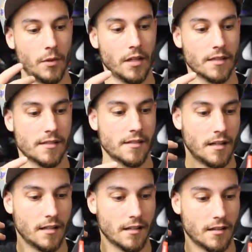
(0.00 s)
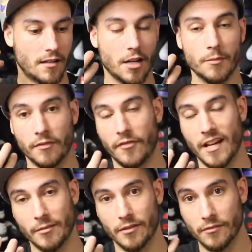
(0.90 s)
plus uh, carbon
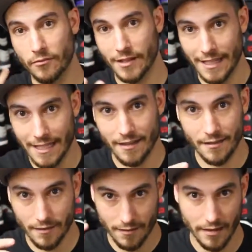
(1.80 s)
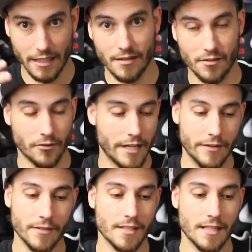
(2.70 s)
fiber within the insole. I
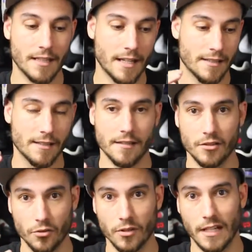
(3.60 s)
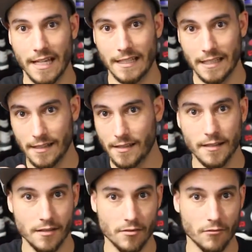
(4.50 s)
haven't seen that since the Jordan eighteen's
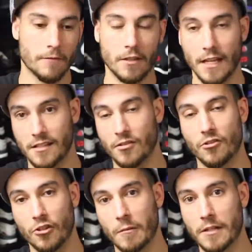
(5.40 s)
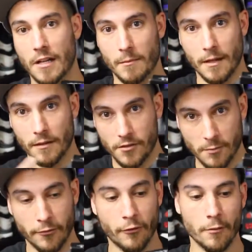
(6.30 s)
insole. If you guys don't know what I'm talking about, there's
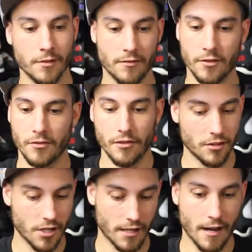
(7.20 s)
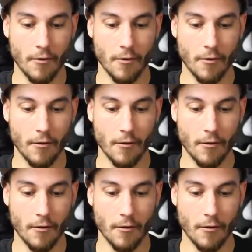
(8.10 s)
a performance review, you can check it